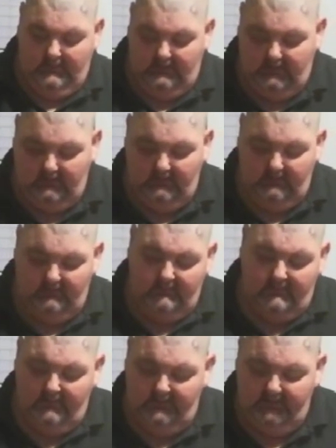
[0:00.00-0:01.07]
I'm
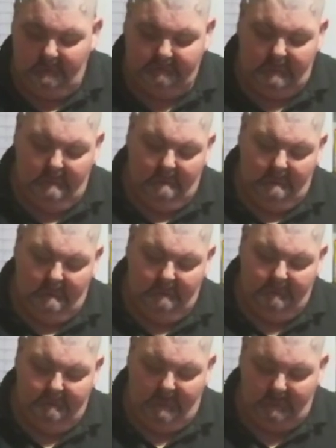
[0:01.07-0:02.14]
going to have to go and I'll be
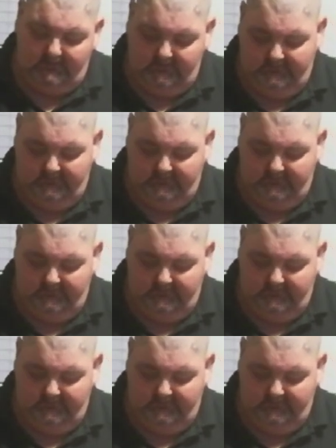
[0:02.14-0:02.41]
back.